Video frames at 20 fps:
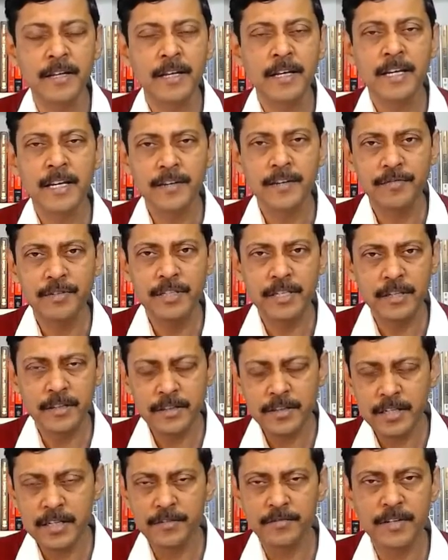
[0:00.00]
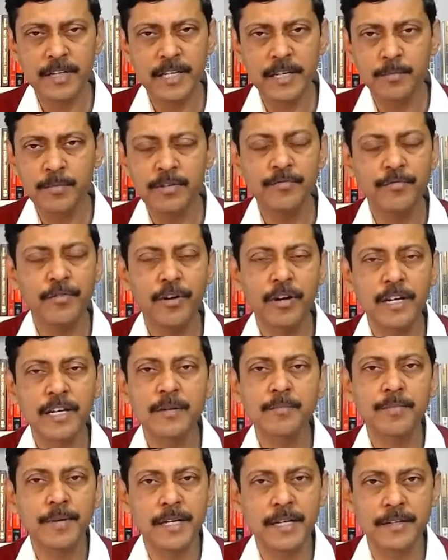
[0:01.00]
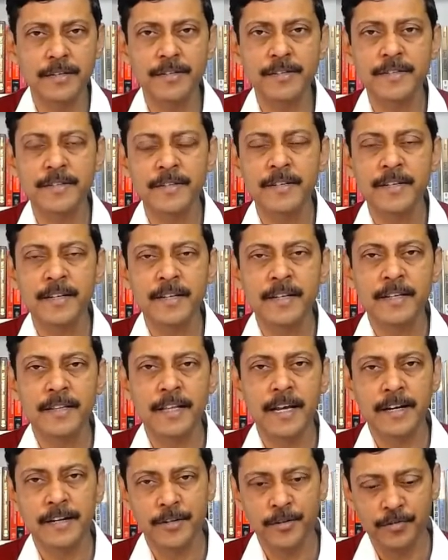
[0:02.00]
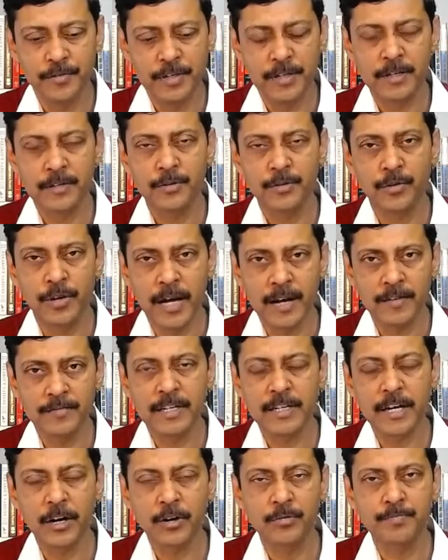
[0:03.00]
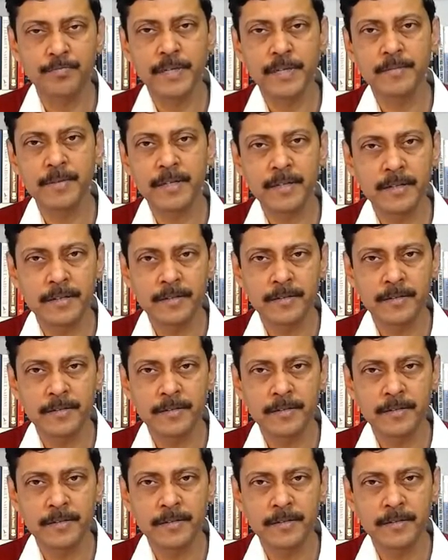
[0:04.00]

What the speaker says: If these three variables fall in place, that you have the down payment,